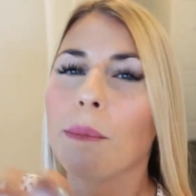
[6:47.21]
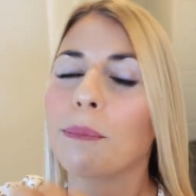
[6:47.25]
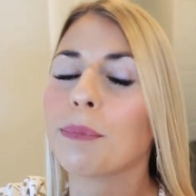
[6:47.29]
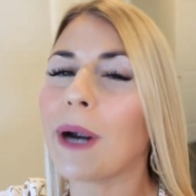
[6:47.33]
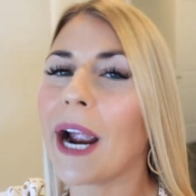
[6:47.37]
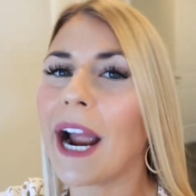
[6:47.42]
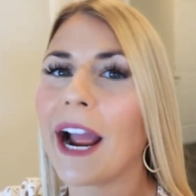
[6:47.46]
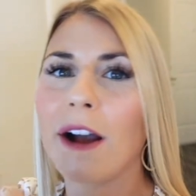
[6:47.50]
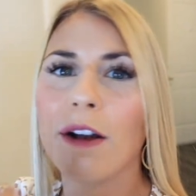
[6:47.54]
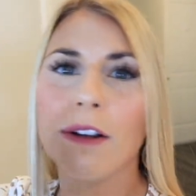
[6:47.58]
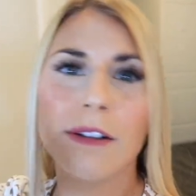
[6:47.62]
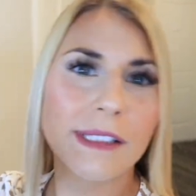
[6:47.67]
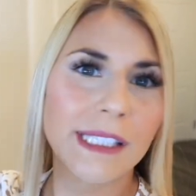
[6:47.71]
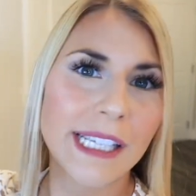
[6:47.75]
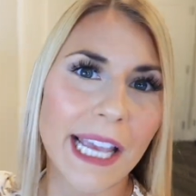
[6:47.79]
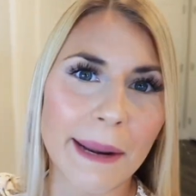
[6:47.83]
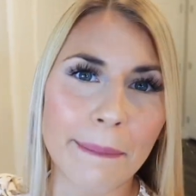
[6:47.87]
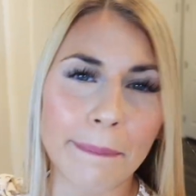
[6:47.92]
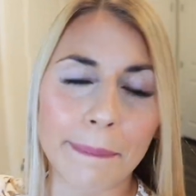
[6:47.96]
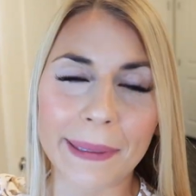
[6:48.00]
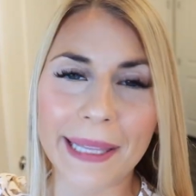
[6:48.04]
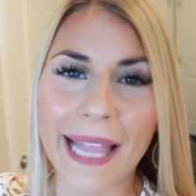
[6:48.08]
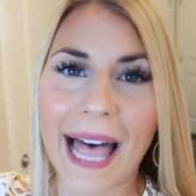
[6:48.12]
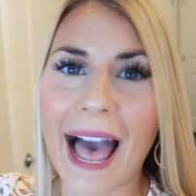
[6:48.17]
browns
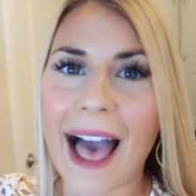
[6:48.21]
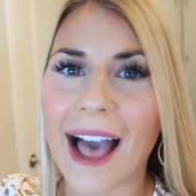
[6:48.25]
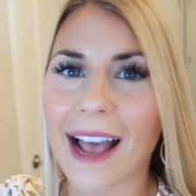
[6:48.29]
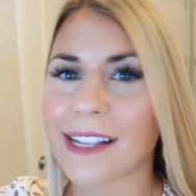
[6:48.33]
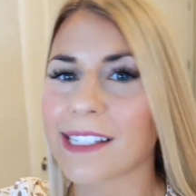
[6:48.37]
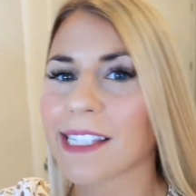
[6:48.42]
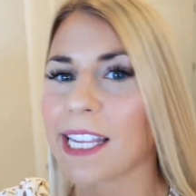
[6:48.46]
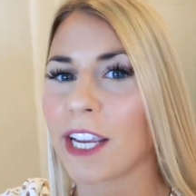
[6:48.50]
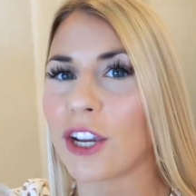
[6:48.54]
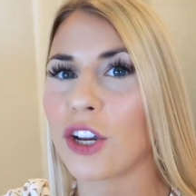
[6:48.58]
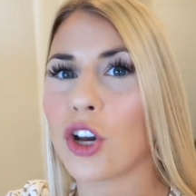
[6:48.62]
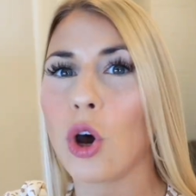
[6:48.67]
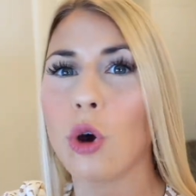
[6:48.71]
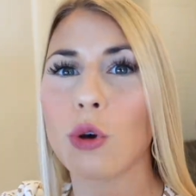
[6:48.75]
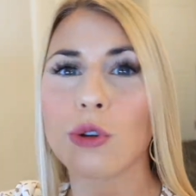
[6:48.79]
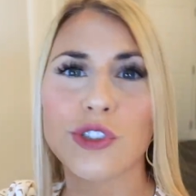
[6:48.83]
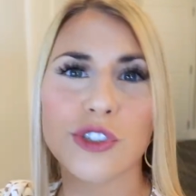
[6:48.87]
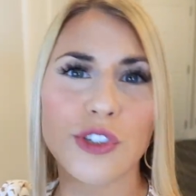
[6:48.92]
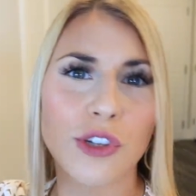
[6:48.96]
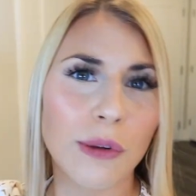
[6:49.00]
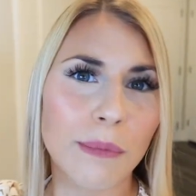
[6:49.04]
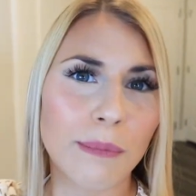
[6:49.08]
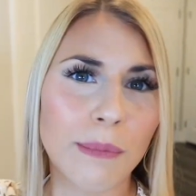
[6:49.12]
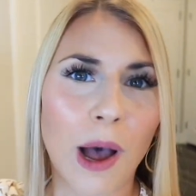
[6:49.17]
and blacks, like
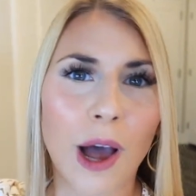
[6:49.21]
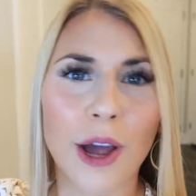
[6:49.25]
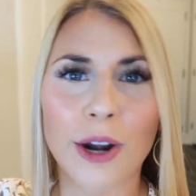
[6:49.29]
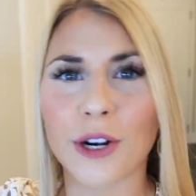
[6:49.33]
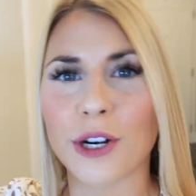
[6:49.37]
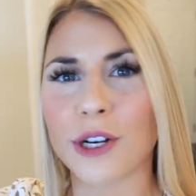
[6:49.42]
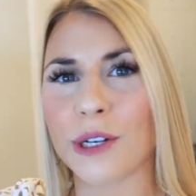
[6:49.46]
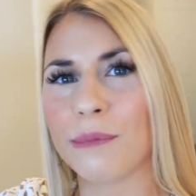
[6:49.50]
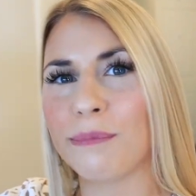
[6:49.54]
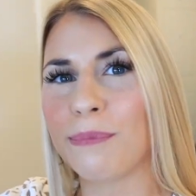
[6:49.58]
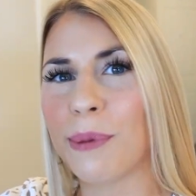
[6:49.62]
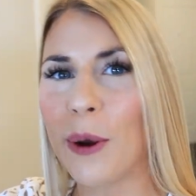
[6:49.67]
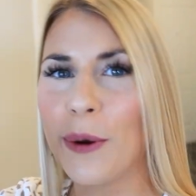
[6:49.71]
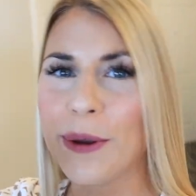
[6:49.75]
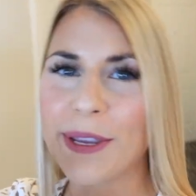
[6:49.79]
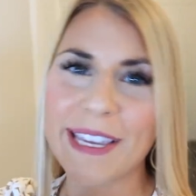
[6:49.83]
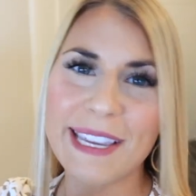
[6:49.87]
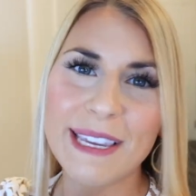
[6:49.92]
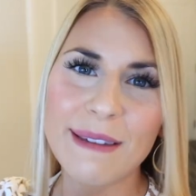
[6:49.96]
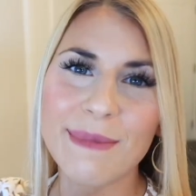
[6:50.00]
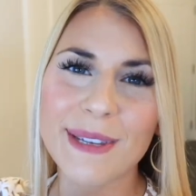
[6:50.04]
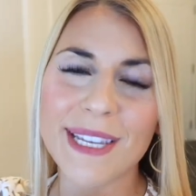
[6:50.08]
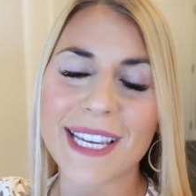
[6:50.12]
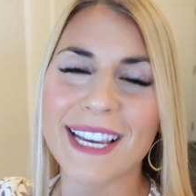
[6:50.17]
coastal, modern,
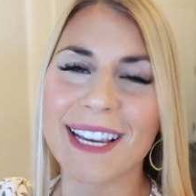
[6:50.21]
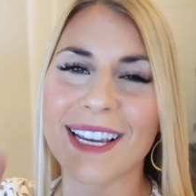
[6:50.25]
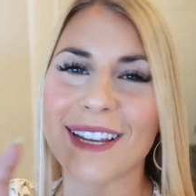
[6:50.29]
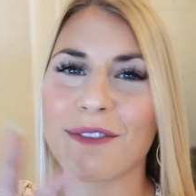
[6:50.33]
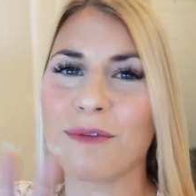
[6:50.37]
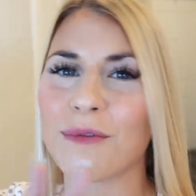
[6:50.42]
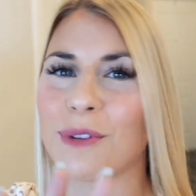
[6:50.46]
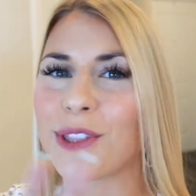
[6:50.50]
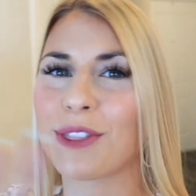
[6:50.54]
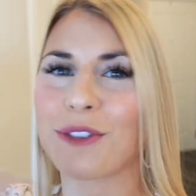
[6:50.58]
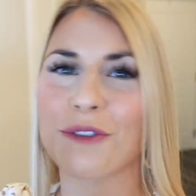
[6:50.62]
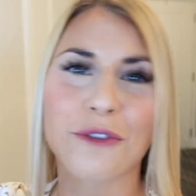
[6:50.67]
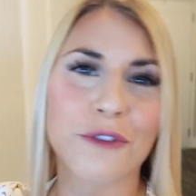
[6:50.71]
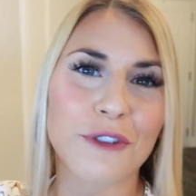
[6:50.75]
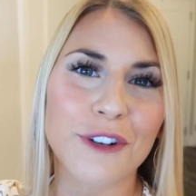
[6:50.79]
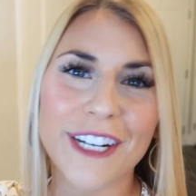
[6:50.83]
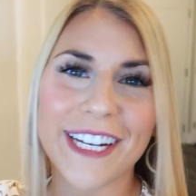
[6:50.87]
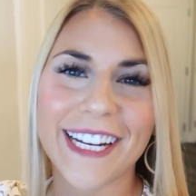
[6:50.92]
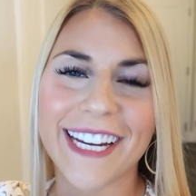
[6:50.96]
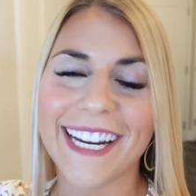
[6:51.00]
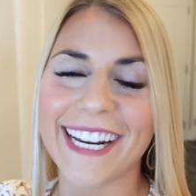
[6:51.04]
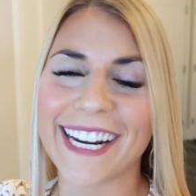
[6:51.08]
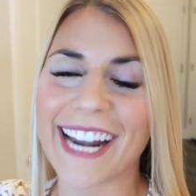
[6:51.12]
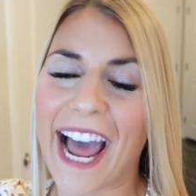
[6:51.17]
bohemian with
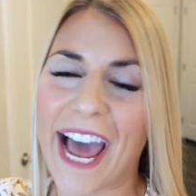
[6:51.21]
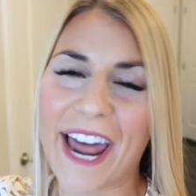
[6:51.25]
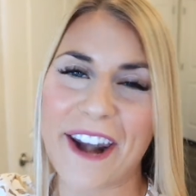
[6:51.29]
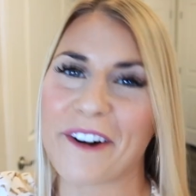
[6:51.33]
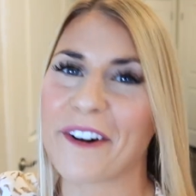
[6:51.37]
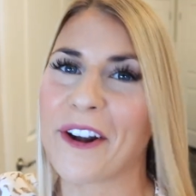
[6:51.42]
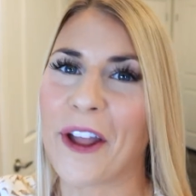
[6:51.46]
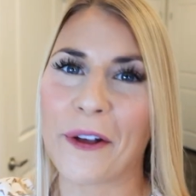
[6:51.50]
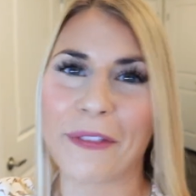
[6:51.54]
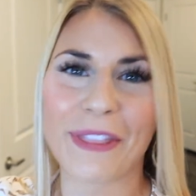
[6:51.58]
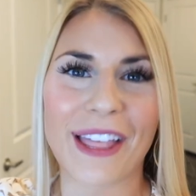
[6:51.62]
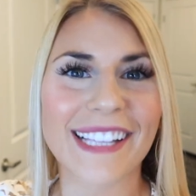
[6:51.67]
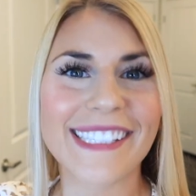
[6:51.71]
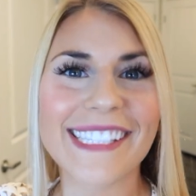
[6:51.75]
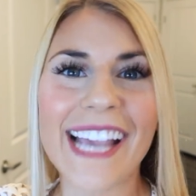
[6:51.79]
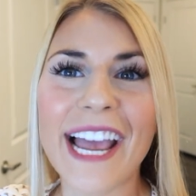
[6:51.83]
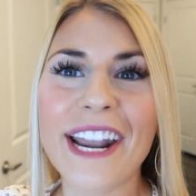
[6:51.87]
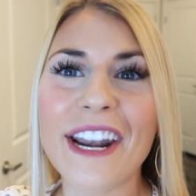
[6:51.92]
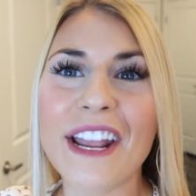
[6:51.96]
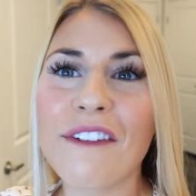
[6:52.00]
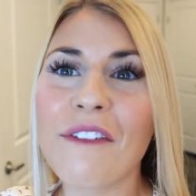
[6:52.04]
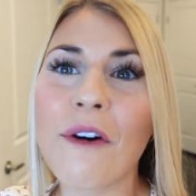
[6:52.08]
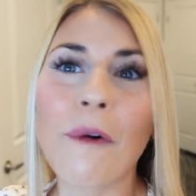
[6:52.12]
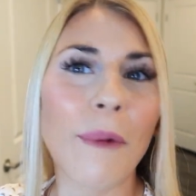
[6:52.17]
green. I don't know. That's
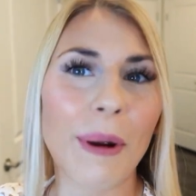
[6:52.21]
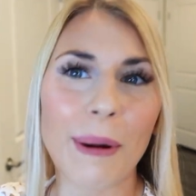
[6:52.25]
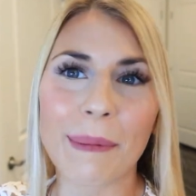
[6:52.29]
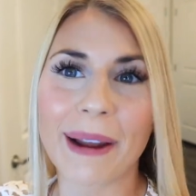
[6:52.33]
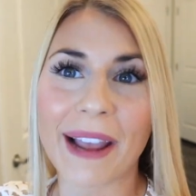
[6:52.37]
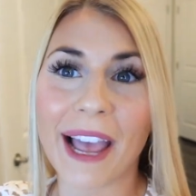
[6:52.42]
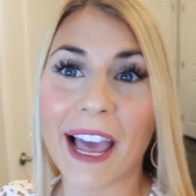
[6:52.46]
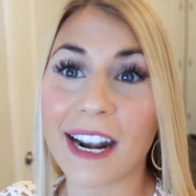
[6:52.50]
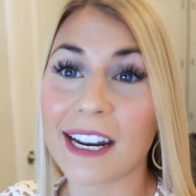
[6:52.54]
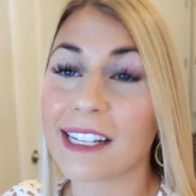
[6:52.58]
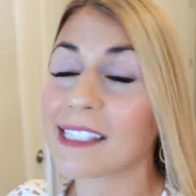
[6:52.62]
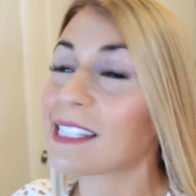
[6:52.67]
kind of where my head